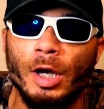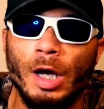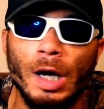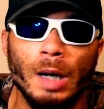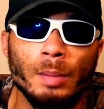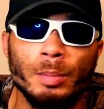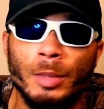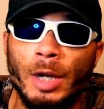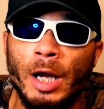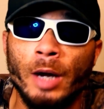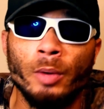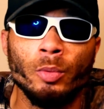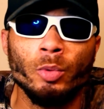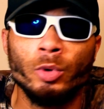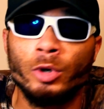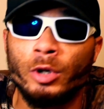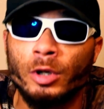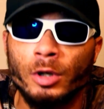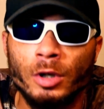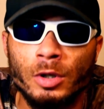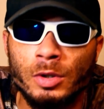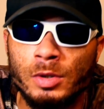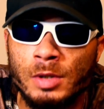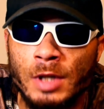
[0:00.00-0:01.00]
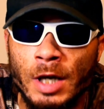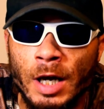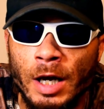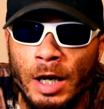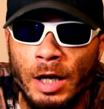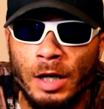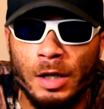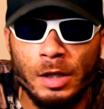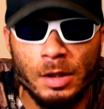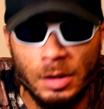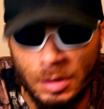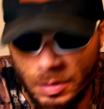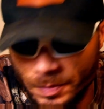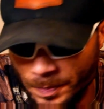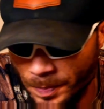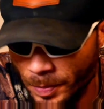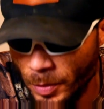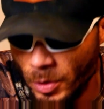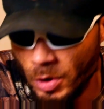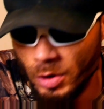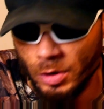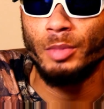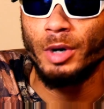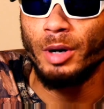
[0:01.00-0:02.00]
I'm not one of those guys.
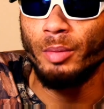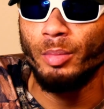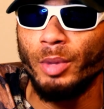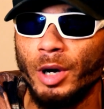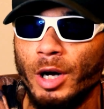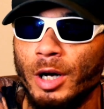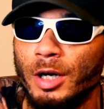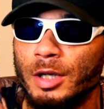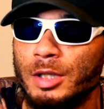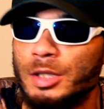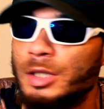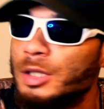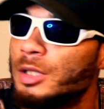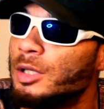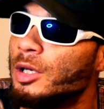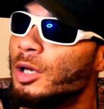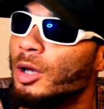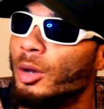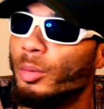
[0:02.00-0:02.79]
In my box,